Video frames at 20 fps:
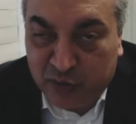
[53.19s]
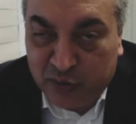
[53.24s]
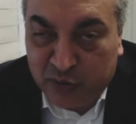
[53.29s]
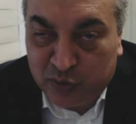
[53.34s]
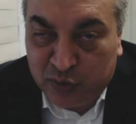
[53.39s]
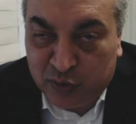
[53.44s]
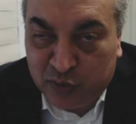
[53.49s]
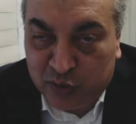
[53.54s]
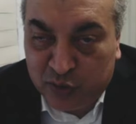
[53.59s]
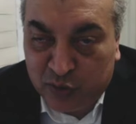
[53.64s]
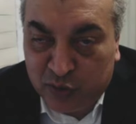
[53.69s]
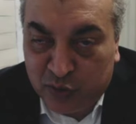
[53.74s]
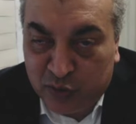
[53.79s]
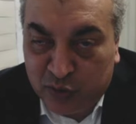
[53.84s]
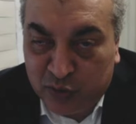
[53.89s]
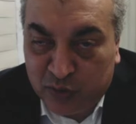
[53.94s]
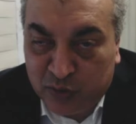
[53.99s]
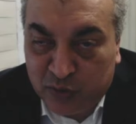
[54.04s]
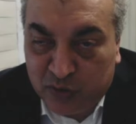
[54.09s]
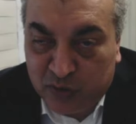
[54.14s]

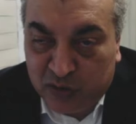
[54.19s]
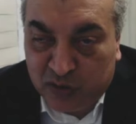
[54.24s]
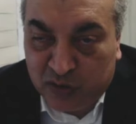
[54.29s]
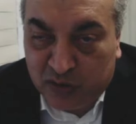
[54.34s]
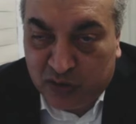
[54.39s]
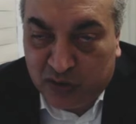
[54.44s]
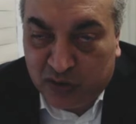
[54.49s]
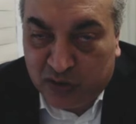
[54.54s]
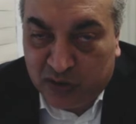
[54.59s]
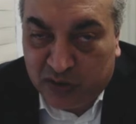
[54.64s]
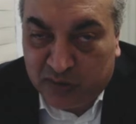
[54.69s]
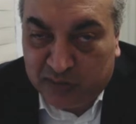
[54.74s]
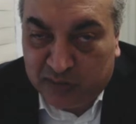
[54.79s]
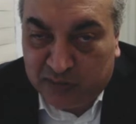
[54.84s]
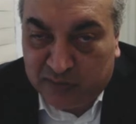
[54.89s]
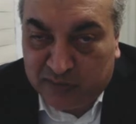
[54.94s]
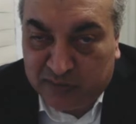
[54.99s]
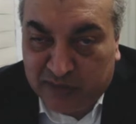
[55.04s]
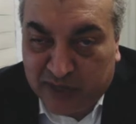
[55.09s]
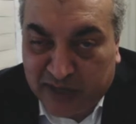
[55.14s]
also
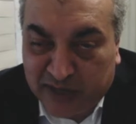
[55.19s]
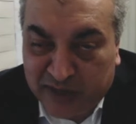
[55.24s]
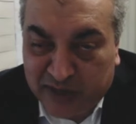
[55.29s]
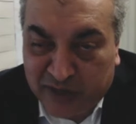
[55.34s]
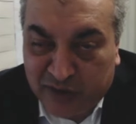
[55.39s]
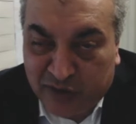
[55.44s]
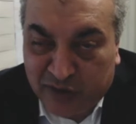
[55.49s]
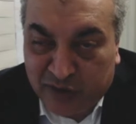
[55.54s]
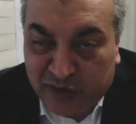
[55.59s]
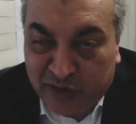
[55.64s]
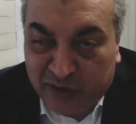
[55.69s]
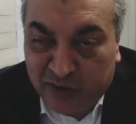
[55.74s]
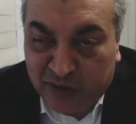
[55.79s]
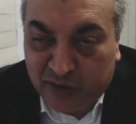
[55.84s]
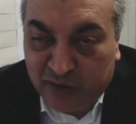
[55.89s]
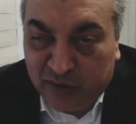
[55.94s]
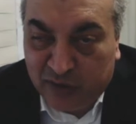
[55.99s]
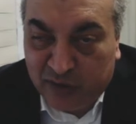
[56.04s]
other,